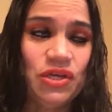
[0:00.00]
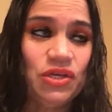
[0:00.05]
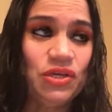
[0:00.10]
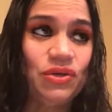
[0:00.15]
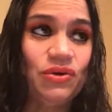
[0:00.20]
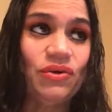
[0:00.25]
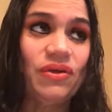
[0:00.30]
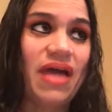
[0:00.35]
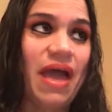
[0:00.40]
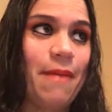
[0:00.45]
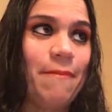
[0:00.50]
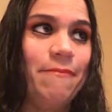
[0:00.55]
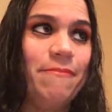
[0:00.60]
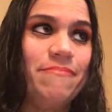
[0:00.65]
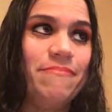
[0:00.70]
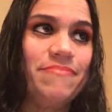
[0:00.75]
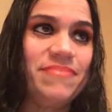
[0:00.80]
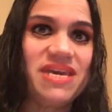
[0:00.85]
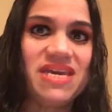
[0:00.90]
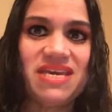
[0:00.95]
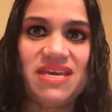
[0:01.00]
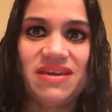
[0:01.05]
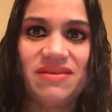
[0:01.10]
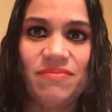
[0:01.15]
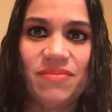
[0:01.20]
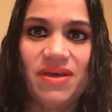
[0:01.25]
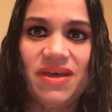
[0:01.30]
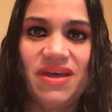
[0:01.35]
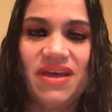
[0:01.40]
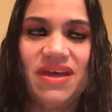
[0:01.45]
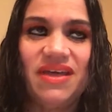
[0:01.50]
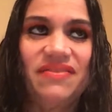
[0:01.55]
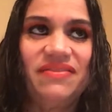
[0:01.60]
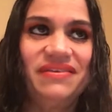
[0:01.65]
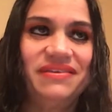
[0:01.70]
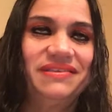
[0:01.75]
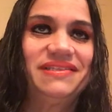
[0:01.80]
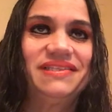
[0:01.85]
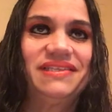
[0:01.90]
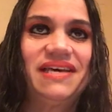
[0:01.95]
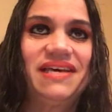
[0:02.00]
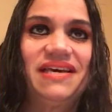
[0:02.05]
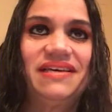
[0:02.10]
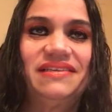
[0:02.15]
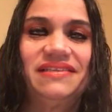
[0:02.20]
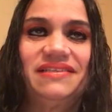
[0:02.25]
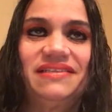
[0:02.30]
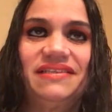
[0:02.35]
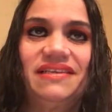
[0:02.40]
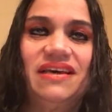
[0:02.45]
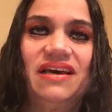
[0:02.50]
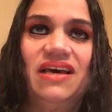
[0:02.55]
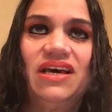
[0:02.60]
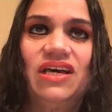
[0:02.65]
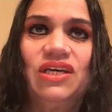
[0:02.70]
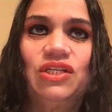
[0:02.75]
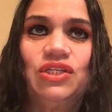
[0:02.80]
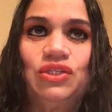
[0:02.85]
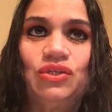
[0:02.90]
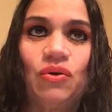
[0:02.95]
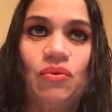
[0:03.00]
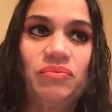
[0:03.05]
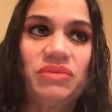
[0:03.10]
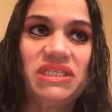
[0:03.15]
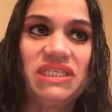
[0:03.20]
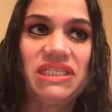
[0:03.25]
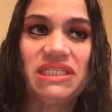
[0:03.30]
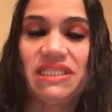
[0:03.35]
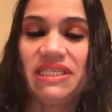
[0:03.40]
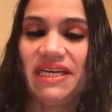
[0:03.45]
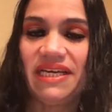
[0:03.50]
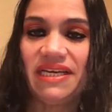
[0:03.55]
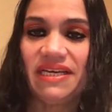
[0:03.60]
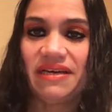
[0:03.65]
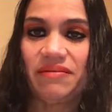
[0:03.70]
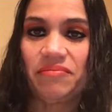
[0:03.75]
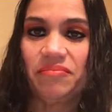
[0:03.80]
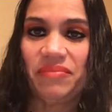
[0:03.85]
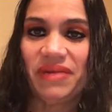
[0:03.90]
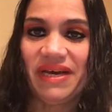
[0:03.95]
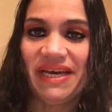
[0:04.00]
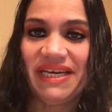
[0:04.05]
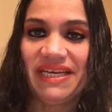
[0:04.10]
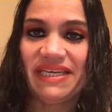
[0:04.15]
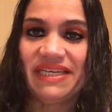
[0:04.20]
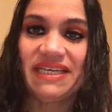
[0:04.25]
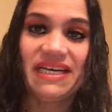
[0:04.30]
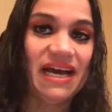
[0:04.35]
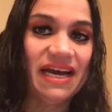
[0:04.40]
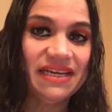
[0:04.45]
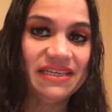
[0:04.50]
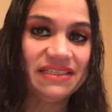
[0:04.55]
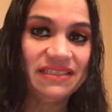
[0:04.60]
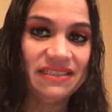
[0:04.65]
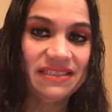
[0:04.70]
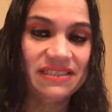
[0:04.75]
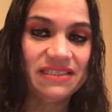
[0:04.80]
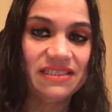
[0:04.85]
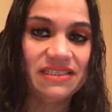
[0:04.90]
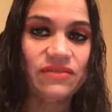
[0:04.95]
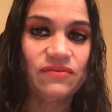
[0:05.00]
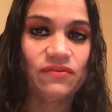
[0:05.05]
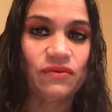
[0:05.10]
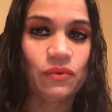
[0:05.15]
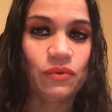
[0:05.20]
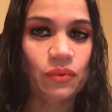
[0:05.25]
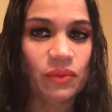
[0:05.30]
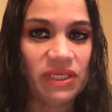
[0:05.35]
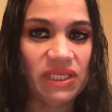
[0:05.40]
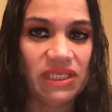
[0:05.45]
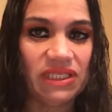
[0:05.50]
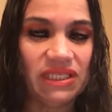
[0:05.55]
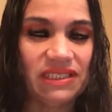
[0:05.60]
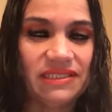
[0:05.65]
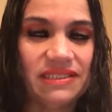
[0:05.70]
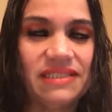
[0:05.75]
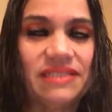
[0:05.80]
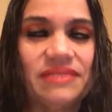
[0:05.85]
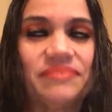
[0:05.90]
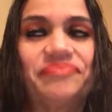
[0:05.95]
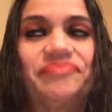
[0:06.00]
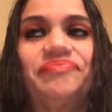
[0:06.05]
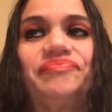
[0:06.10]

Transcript: You know that meme that says, don't mistake my kindness for weakness.